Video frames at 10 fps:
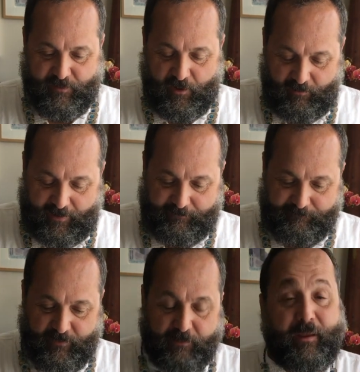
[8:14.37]
All right,
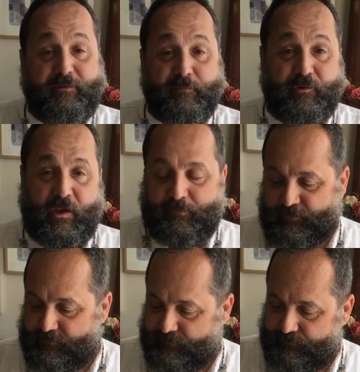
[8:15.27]
I made some
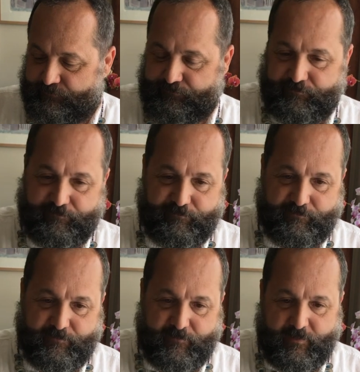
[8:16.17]
shapes.
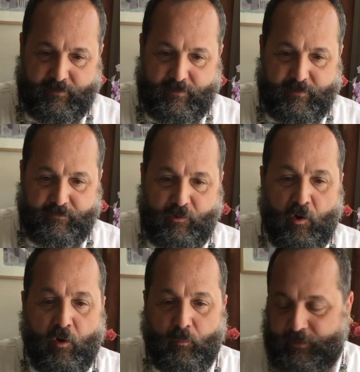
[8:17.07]
That's
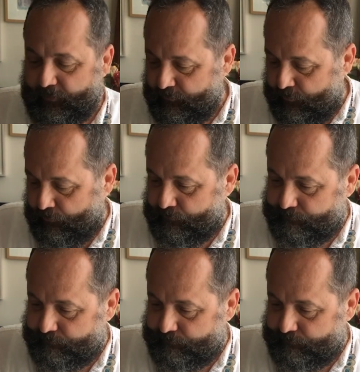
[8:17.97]
all we need to do.